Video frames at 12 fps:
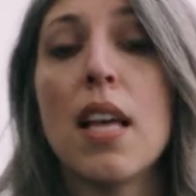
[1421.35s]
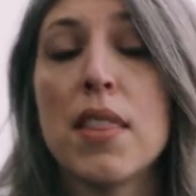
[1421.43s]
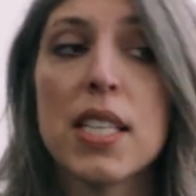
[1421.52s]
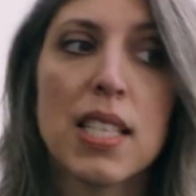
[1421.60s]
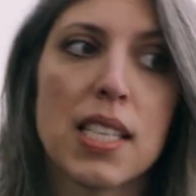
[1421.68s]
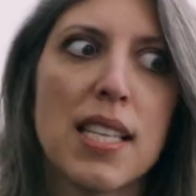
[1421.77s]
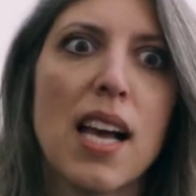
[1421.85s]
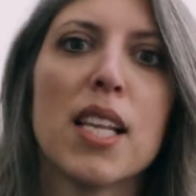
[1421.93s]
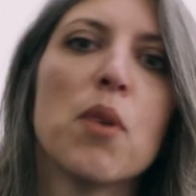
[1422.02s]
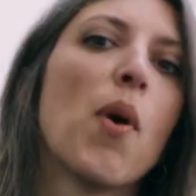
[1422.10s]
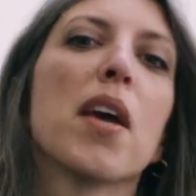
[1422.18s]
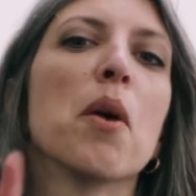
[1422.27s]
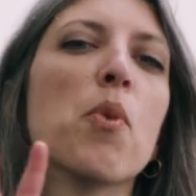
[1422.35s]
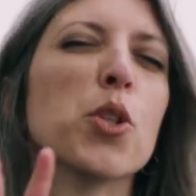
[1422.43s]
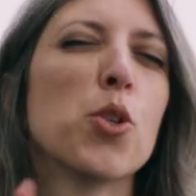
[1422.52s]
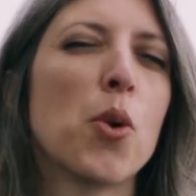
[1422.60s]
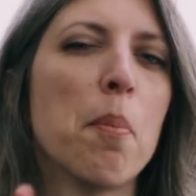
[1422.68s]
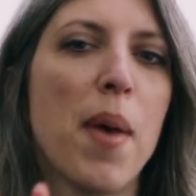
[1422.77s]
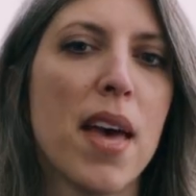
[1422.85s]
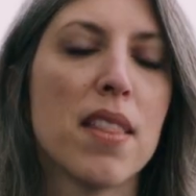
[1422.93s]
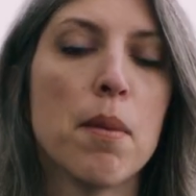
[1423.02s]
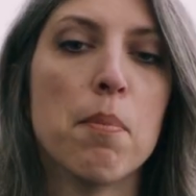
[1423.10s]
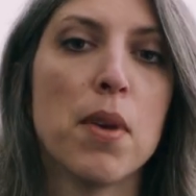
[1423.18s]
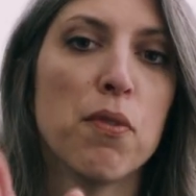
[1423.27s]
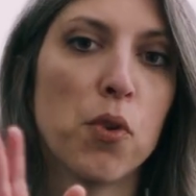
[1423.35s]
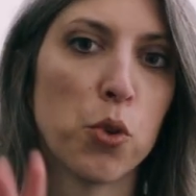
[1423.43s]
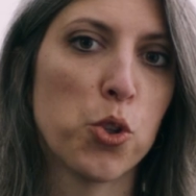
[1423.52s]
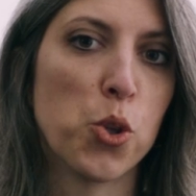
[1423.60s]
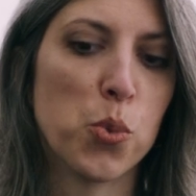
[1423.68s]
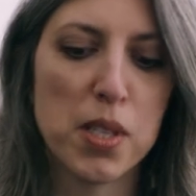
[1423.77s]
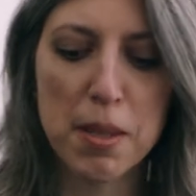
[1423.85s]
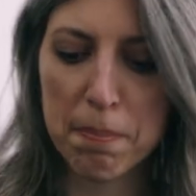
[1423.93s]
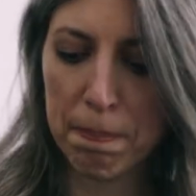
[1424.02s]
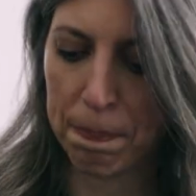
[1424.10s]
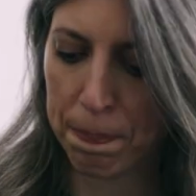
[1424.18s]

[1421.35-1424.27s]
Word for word: That's exactly why I want to compare them before choosing.